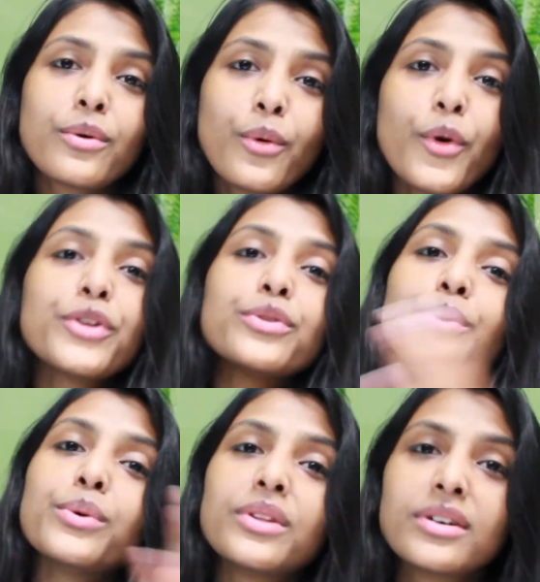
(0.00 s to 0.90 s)
going
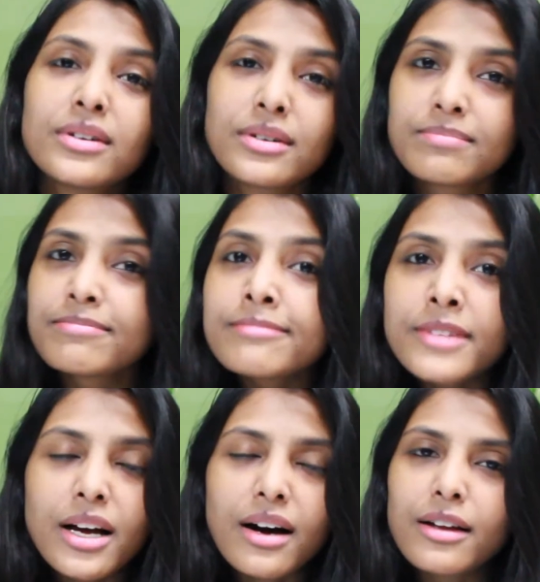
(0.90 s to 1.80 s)
through the
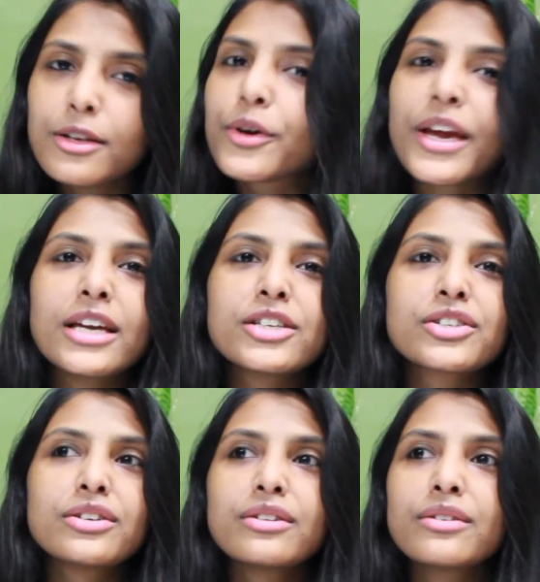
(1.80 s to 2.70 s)

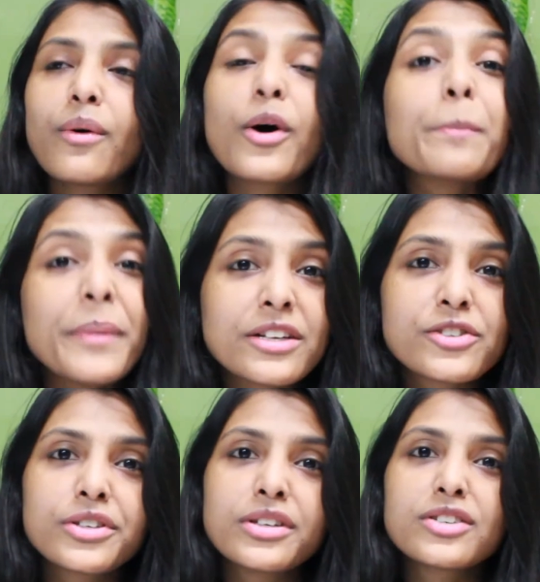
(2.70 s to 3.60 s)
location or
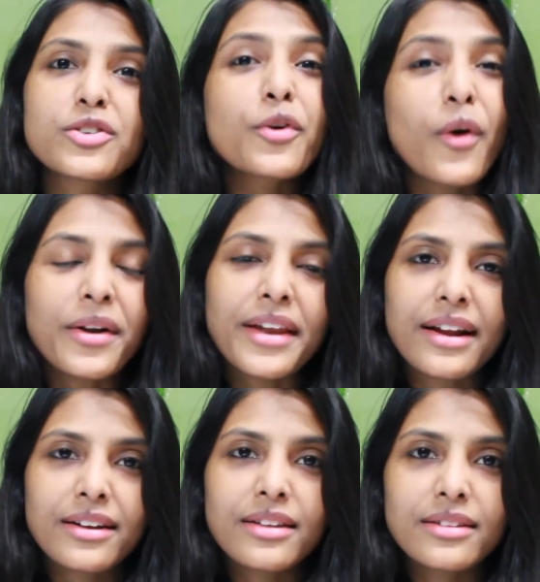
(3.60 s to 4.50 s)
pictures or
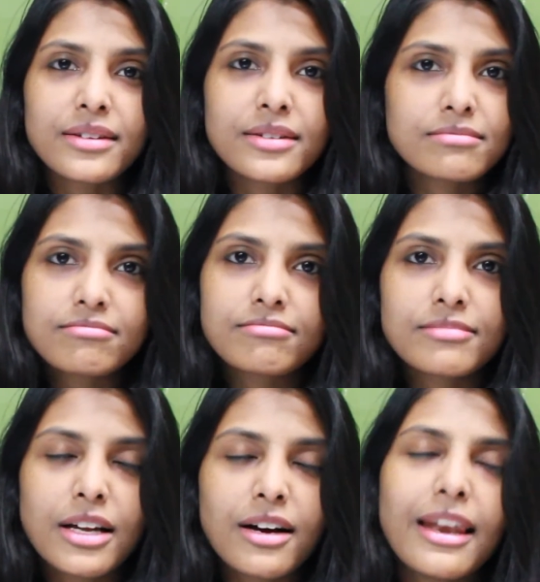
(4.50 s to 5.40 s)
contacting the
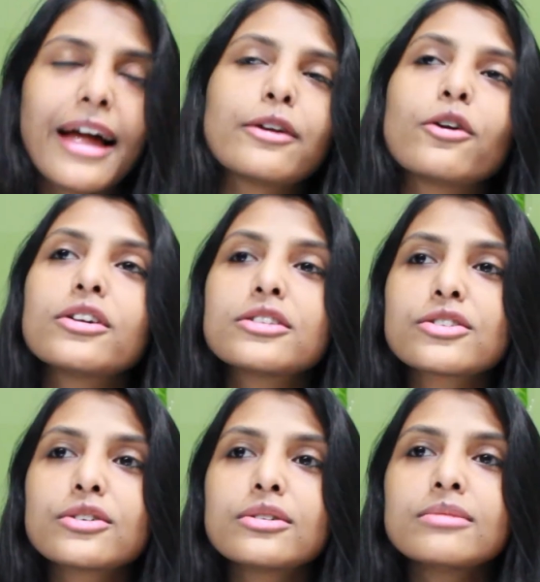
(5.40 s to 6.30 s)
landlord.
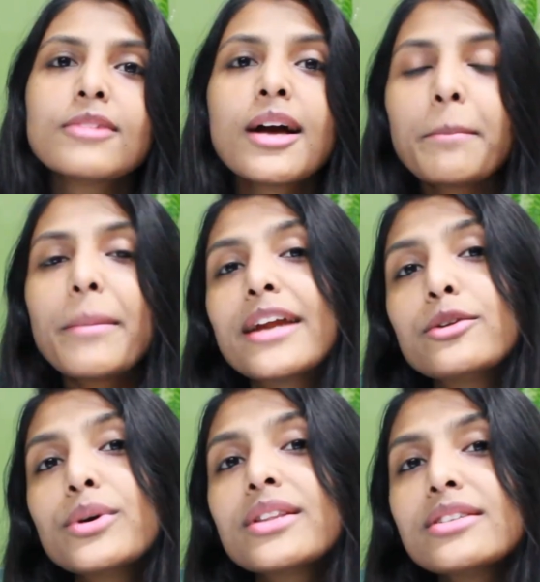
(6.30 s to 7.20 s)
So by
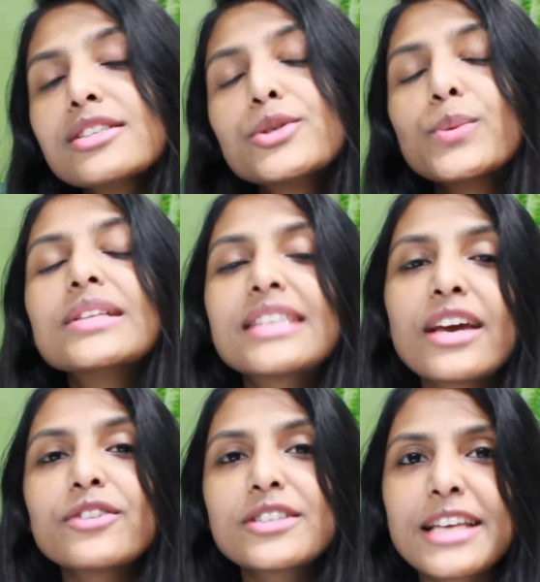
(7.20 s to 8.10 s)
doing this, you will
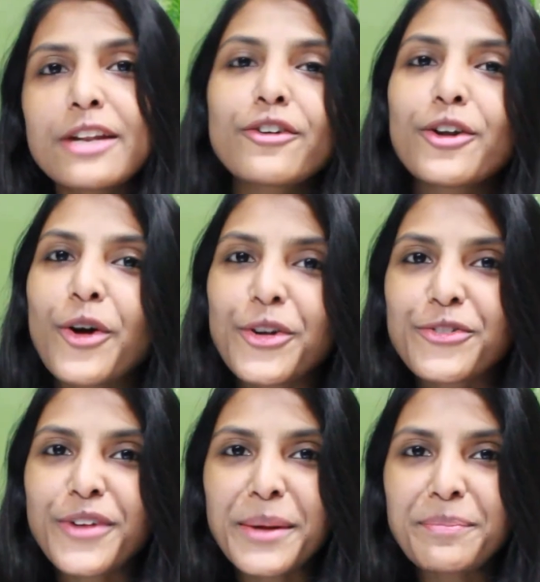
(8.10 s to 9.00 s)
save yourself a lot
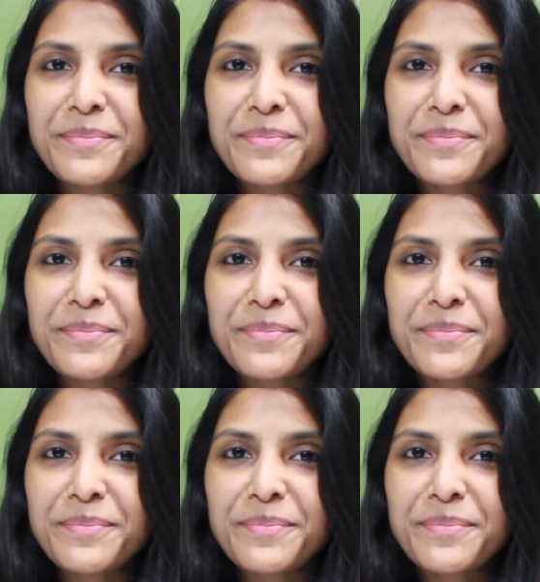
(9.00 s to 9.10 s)
of time.